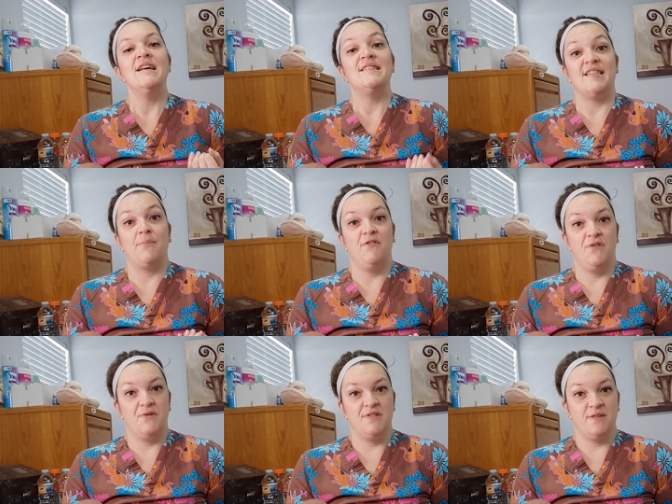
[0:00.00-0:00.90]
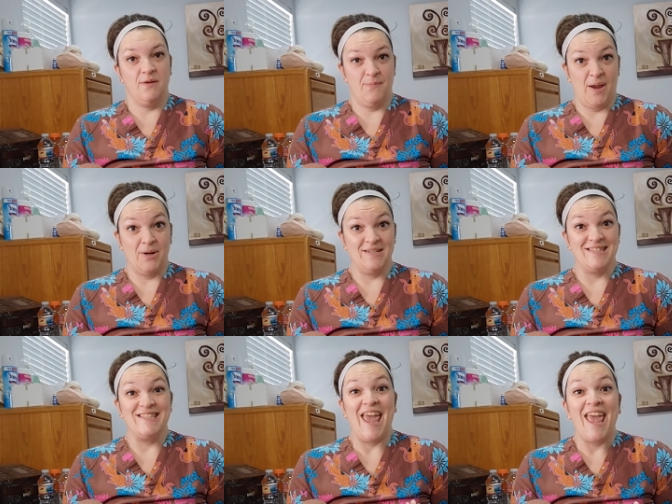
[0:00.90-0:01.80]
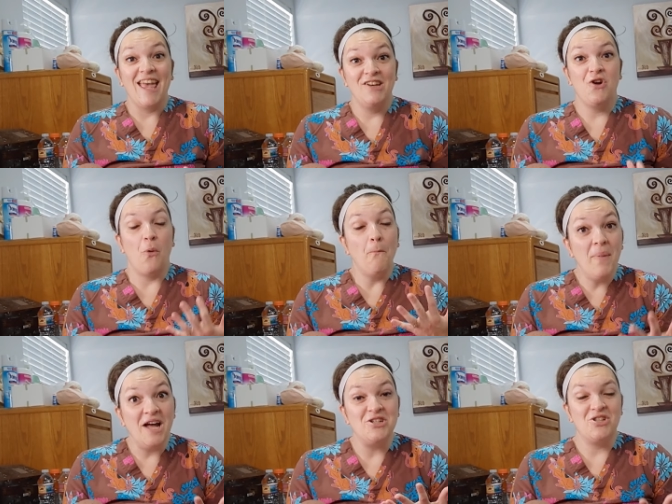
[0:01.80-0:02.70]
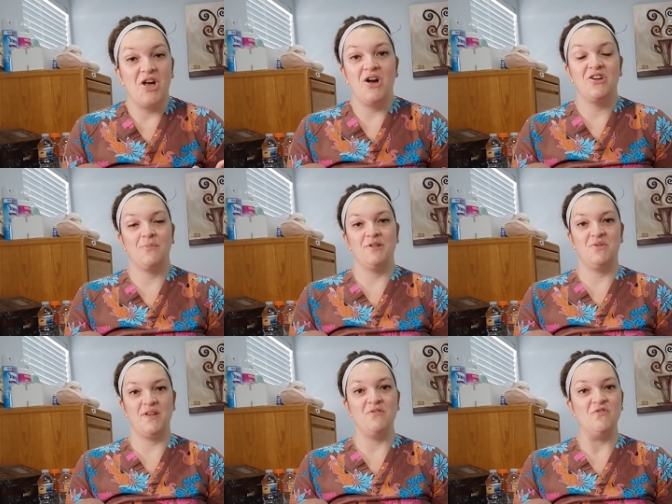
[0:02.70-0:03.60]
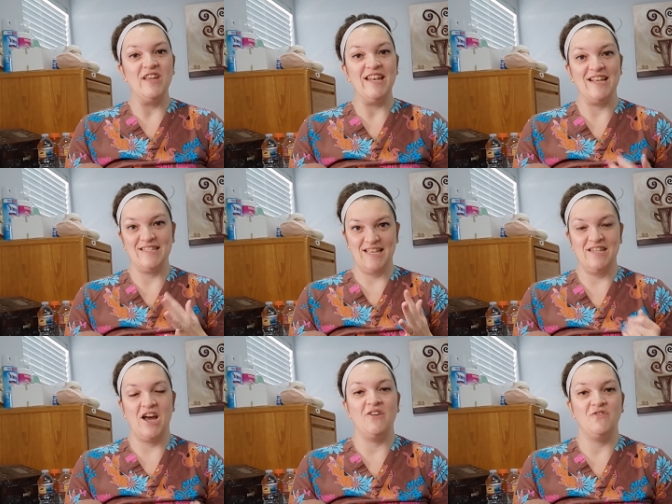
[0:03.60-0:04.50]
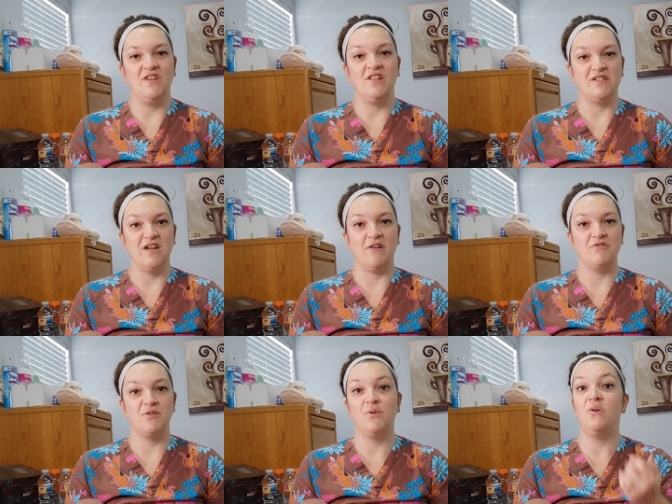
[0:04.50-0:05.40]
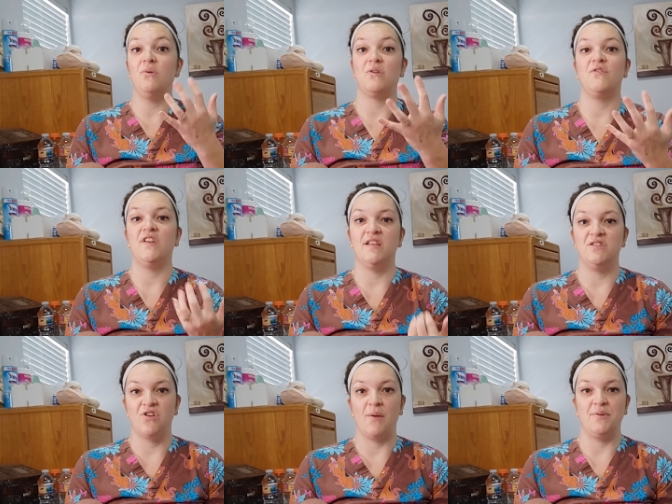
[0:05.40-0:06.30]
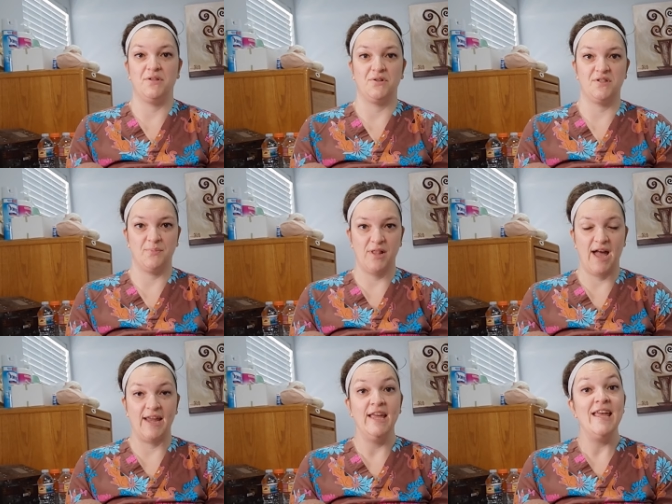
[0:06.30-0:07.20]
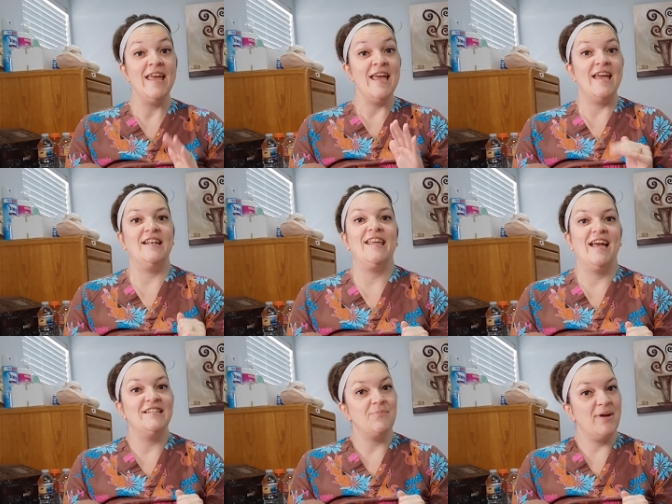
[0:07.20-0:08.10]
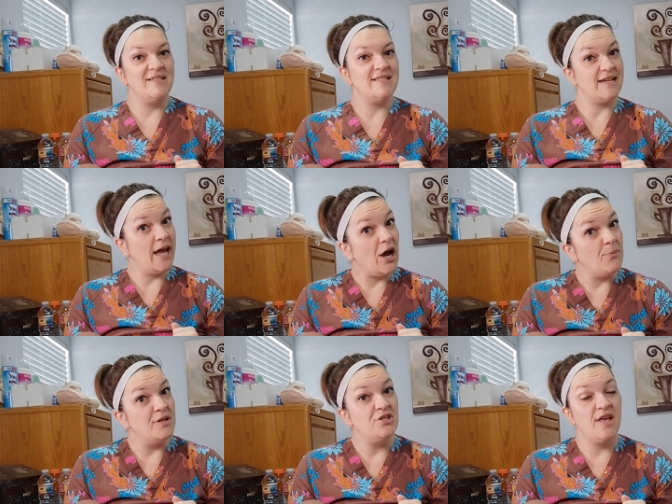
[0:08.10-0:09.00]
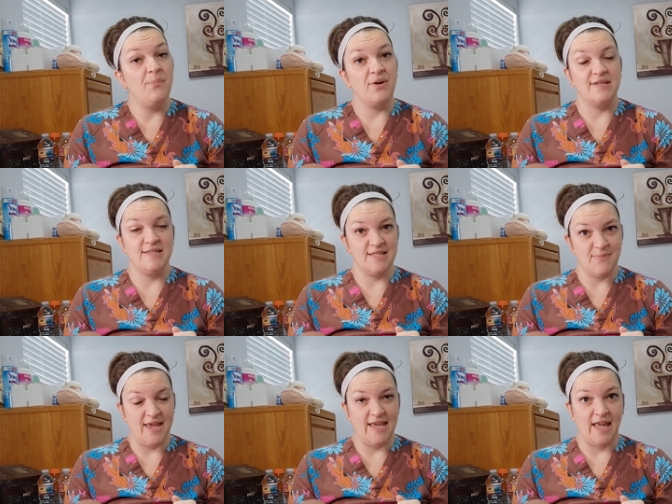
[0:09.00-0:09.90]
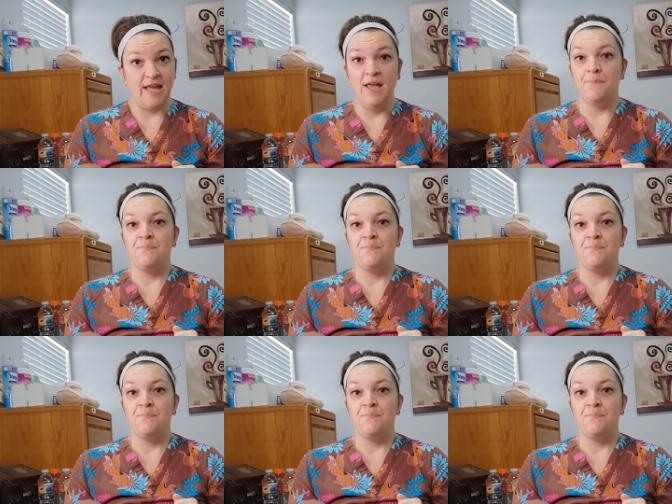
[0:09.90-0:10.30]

Some of those parents can go much longer between feedings and not feel uncomfortable or feel a drop in their supply. It again depends on how much that breast is making.